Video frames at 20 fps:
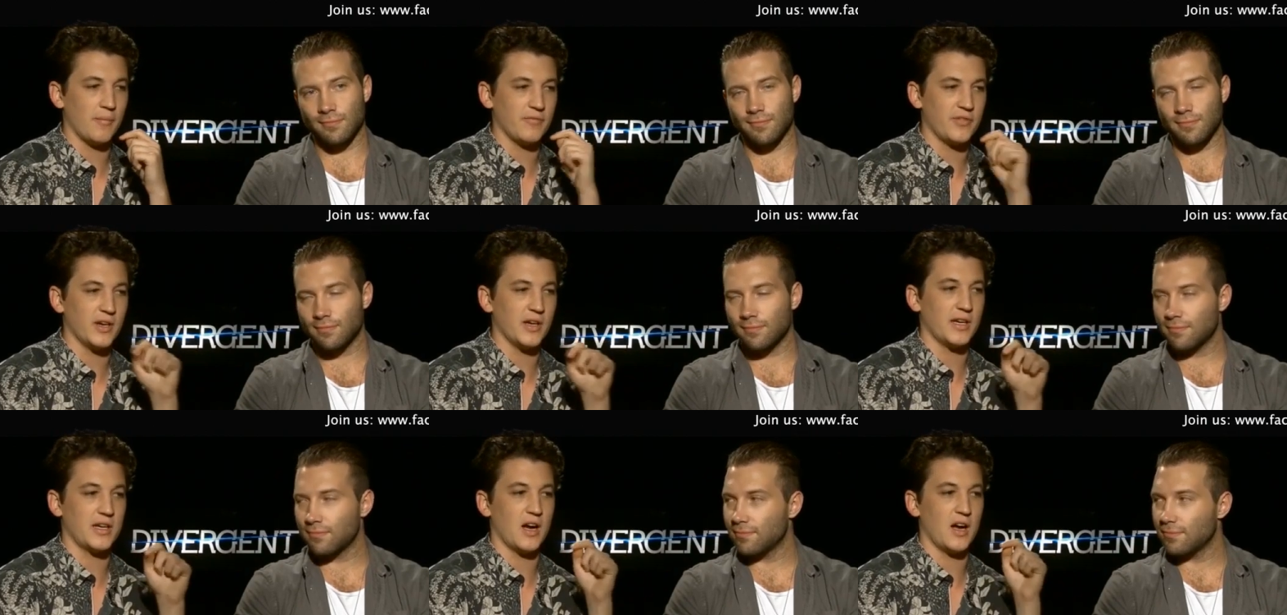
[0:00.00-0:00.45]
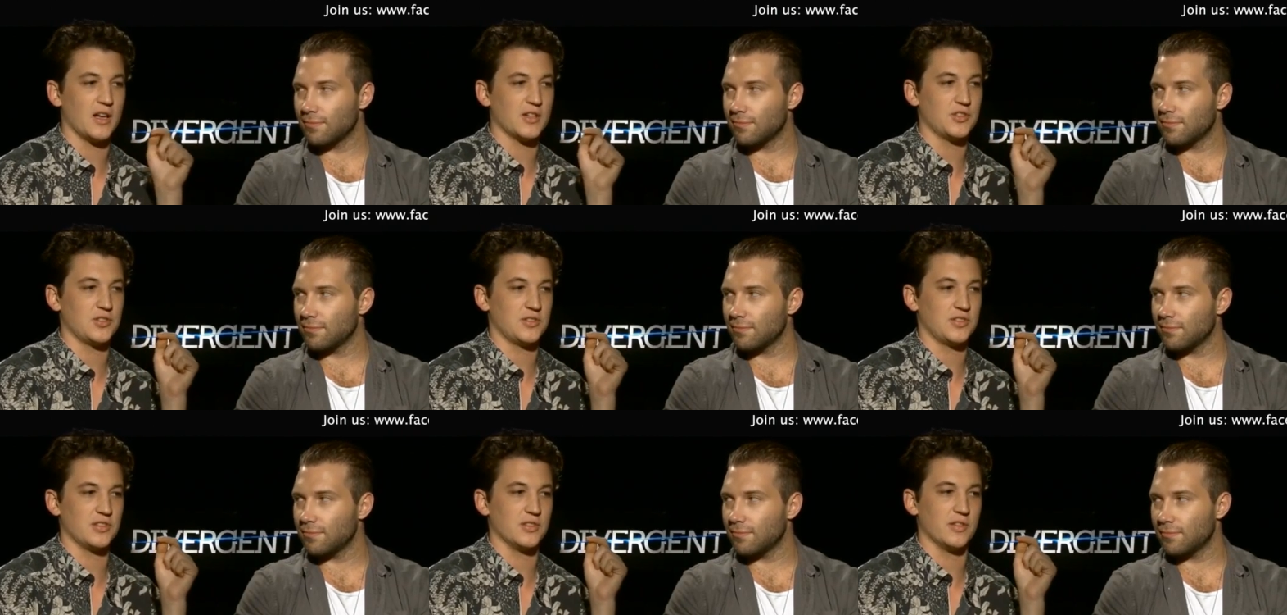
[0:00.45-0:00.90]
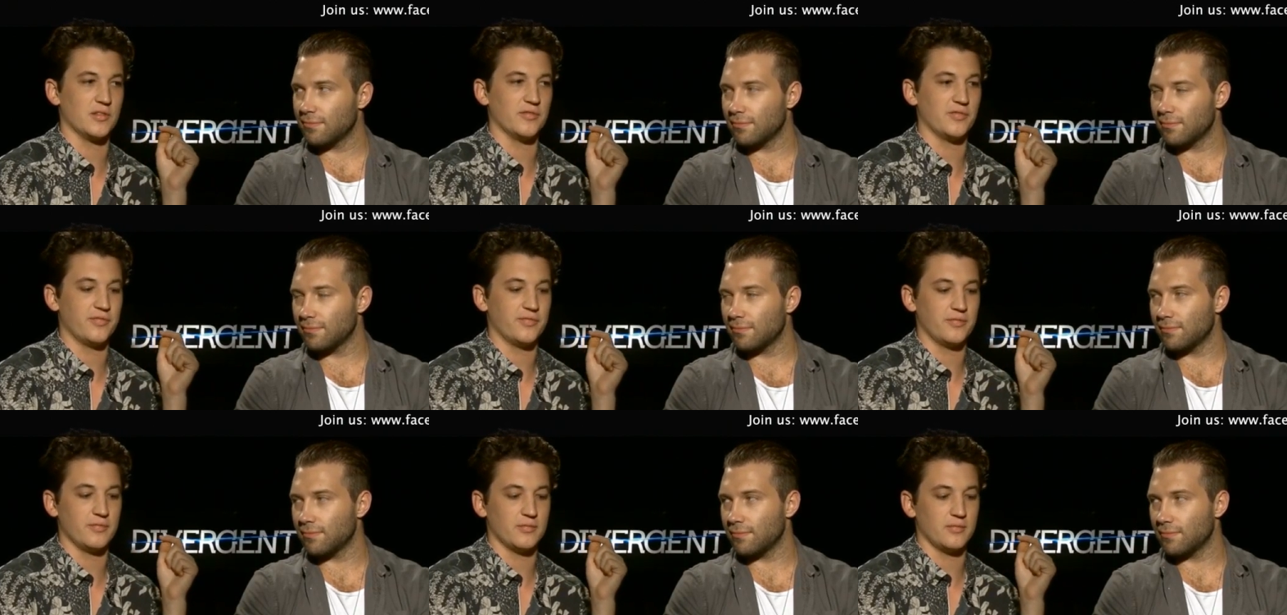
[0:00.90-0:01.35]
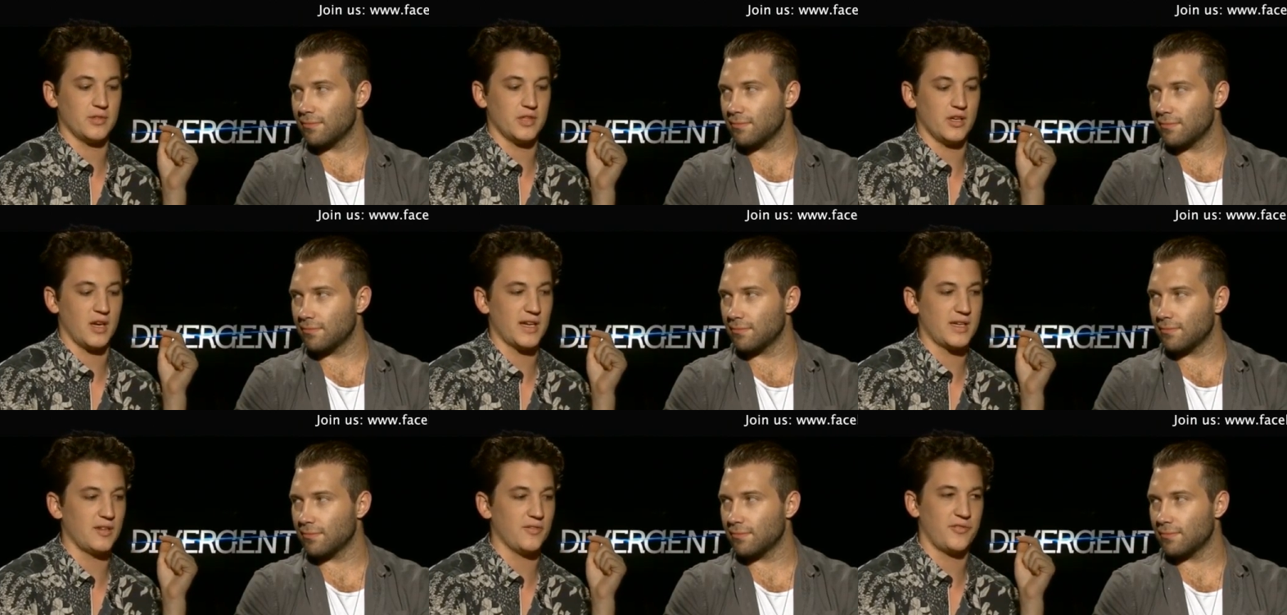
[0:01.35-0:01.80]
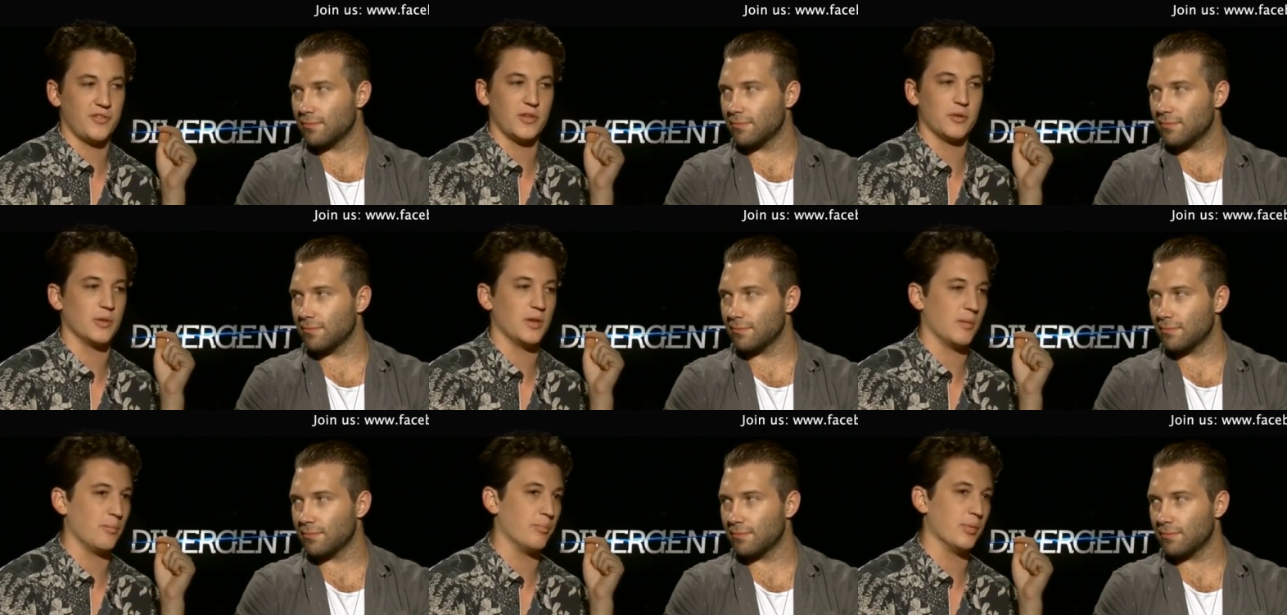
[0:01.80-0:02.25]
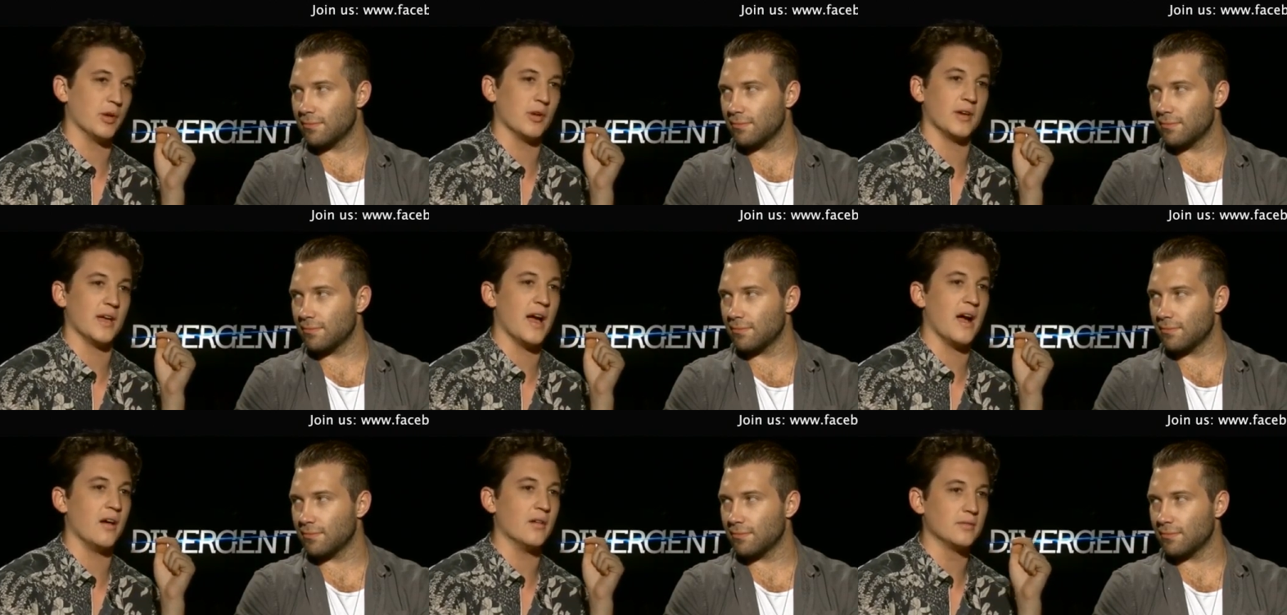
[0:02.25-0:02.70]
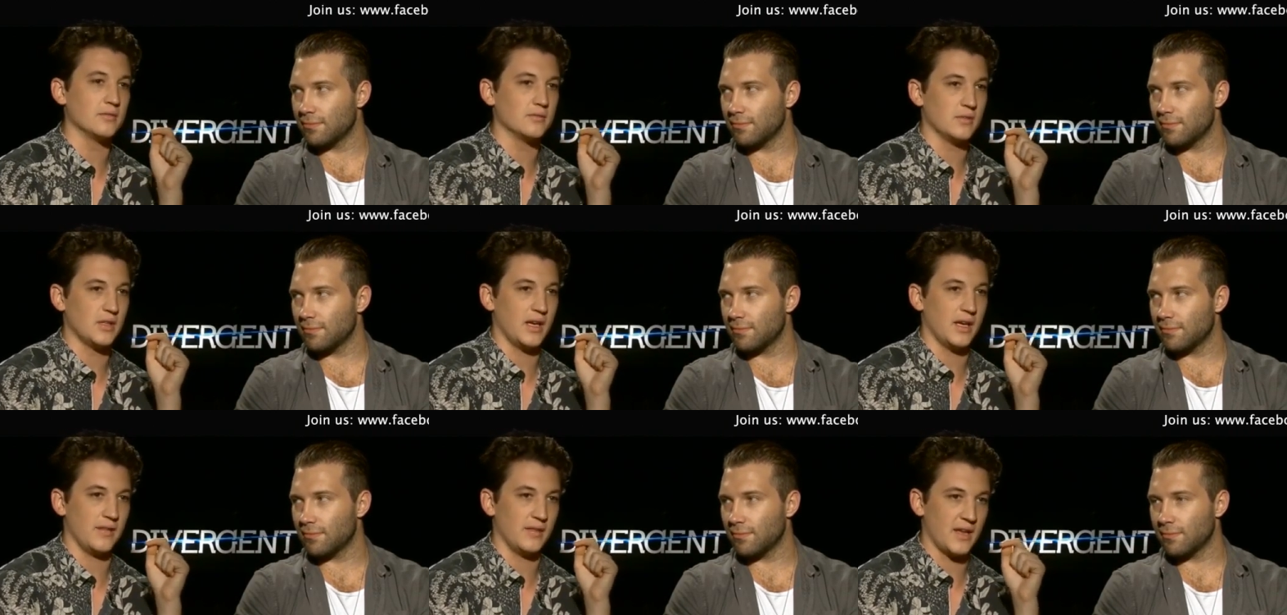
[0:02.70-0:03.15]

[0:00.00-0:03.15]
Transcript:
Speaker 1: I'm very conscious of, you know, I can feel when I'm burnt out. Uh-huh.